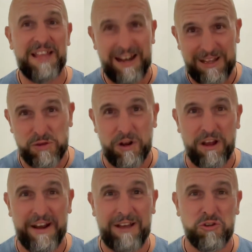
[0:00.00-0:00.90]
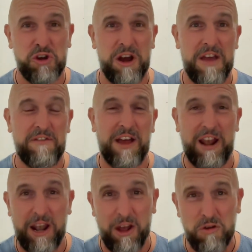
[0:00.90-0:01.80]
That led to a line-out drive,
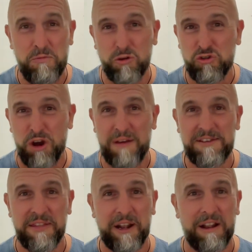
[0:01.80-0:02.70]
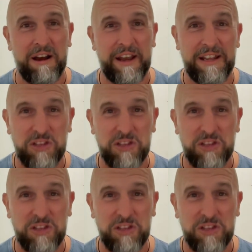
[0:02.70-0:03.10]
a load more drives at the line.